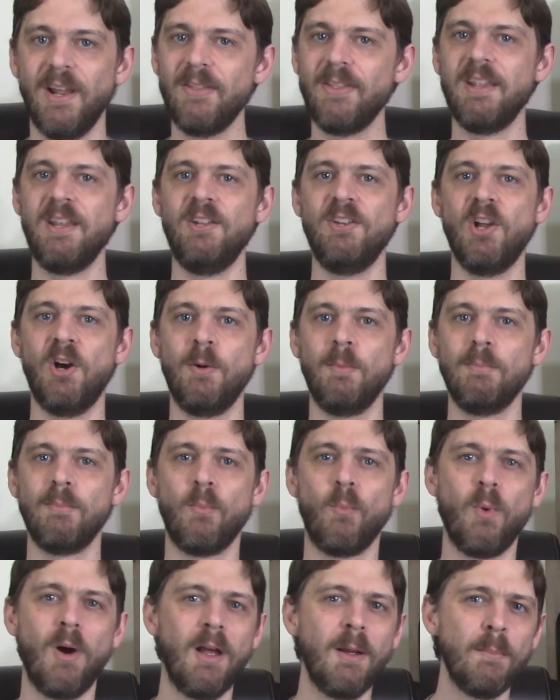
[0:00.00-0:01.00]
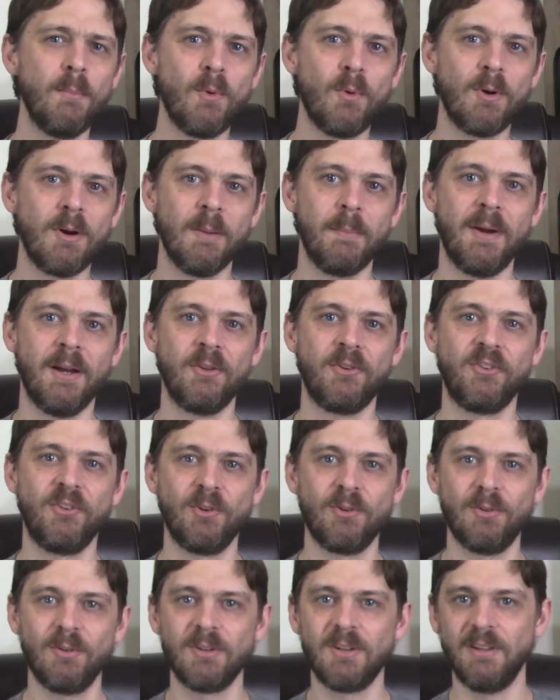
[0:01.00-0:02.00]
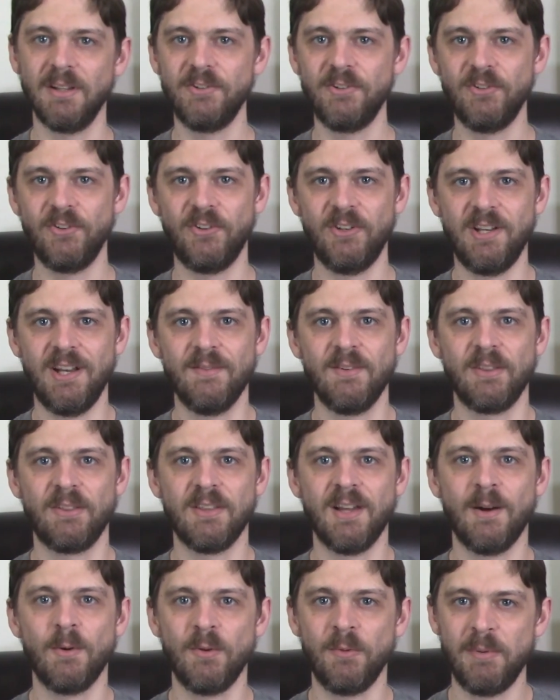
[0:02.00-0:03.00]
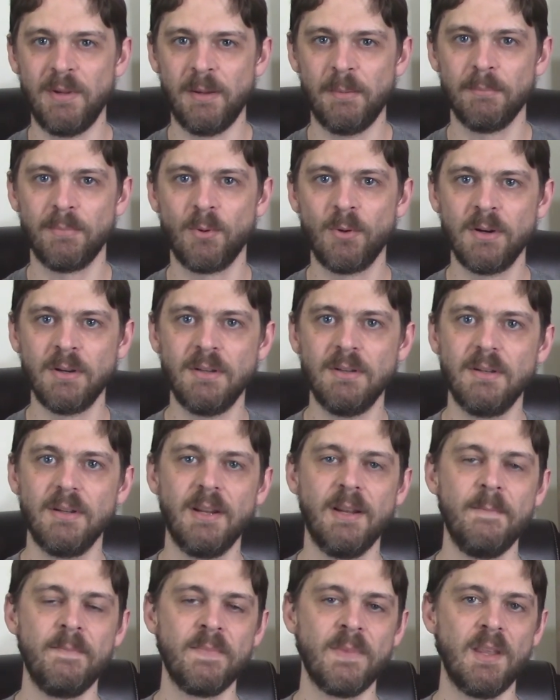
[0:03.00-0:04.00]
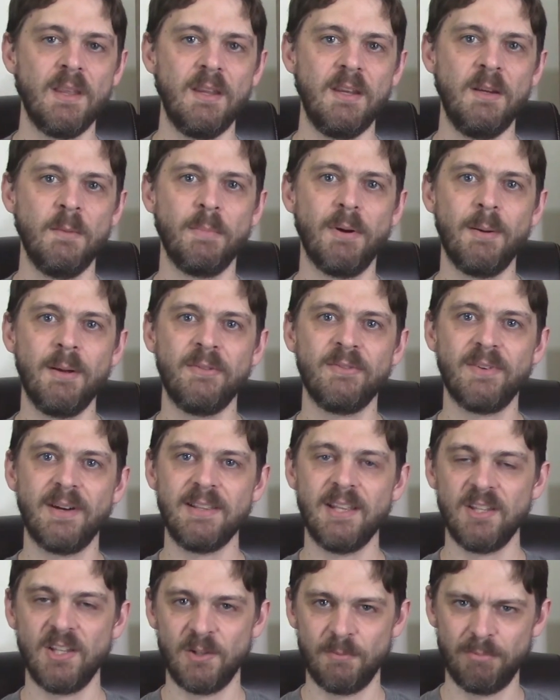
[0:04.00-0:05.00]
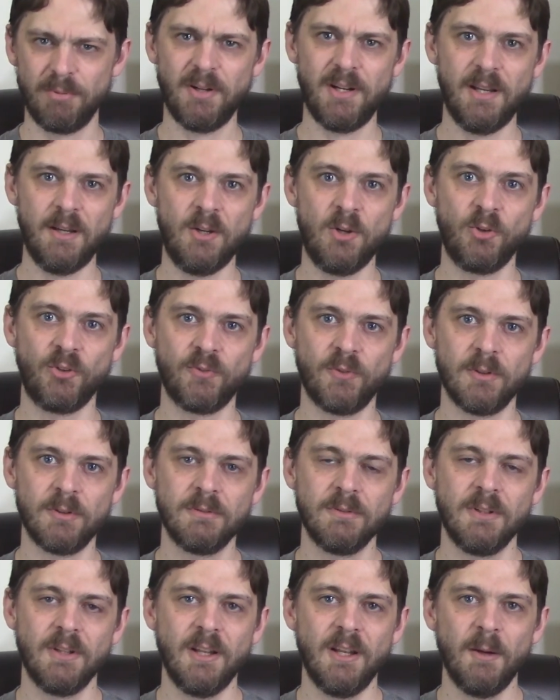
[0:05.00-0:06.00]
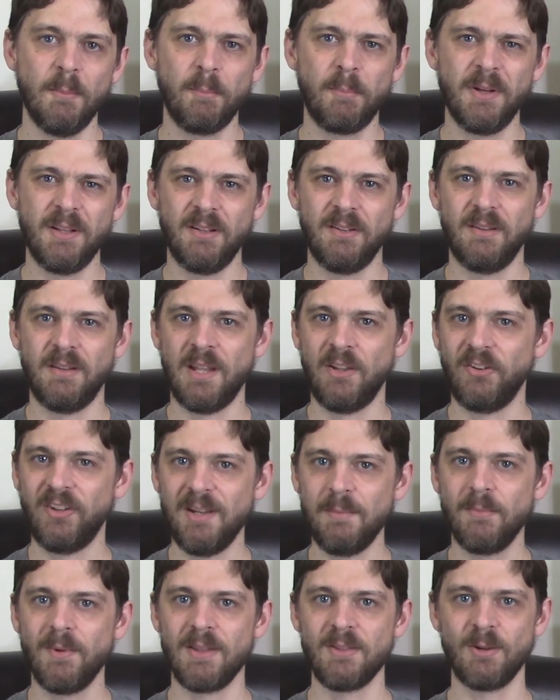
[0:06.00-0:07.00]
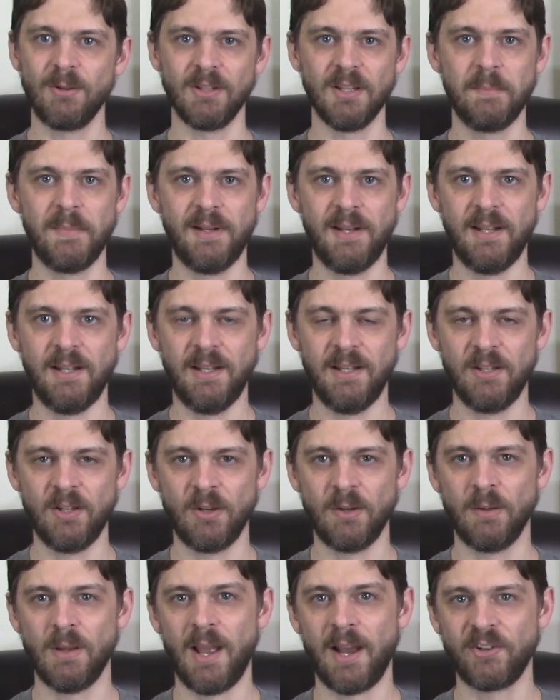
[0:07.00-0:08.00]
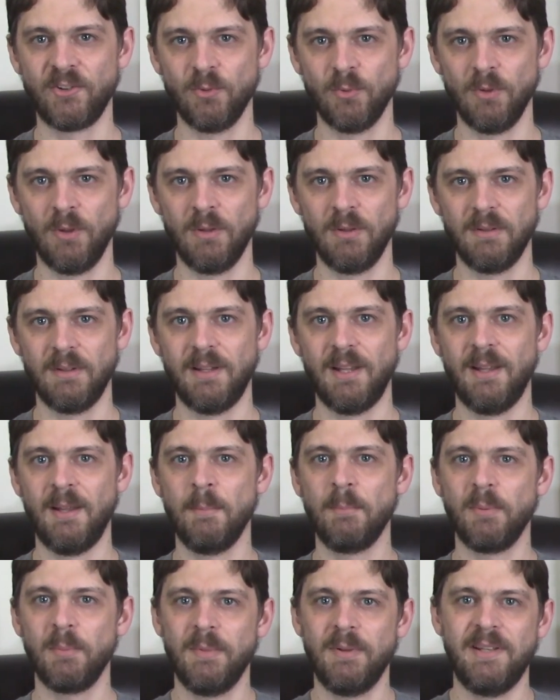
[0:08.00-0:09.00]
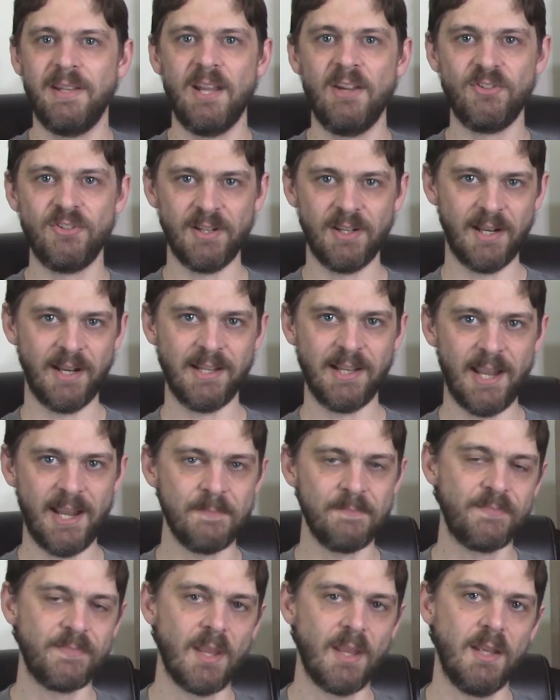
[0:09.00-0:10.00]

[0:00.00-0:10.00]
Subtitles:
that you know well more about circle collisions than you ever thought would be important, you probably find that they're pretty useful, but they seem rather limited in their actual implementation in a game.